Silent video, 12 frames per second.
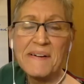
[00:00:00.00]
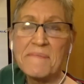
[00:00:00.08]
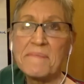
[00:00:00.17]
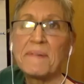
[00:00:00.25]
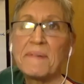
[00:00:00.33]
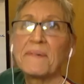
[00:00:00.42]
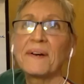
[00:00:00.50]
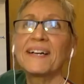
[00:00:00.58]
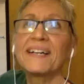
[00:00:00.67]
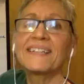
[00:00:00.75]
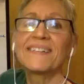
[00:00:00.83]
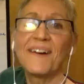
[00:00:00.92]
But we're
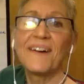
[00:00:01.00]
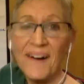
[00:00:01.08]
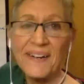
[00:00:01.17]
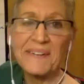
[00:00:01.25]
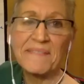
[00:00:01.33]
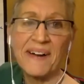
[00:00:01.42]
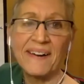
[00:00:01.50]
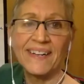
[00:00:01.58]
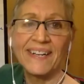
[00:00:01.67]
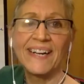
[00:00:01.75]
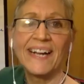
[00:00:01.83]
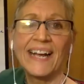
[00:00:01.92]
going to talk about
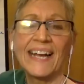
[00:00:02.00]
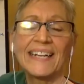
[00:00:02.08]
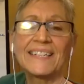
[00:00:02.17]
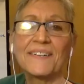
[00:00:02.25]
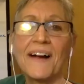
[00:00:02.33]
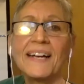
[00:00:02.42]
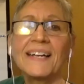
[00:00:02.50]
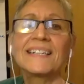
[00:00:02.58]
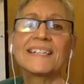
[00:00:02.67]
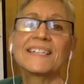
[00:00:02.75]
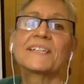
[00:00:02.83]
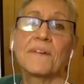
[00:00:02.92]
it and try to
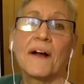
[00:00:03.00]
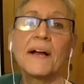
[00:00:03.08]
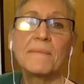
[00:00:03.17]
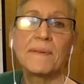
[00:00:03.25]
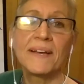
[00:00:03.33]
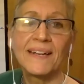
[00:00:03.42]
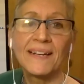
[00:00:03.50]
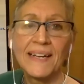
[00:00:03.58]
describe it.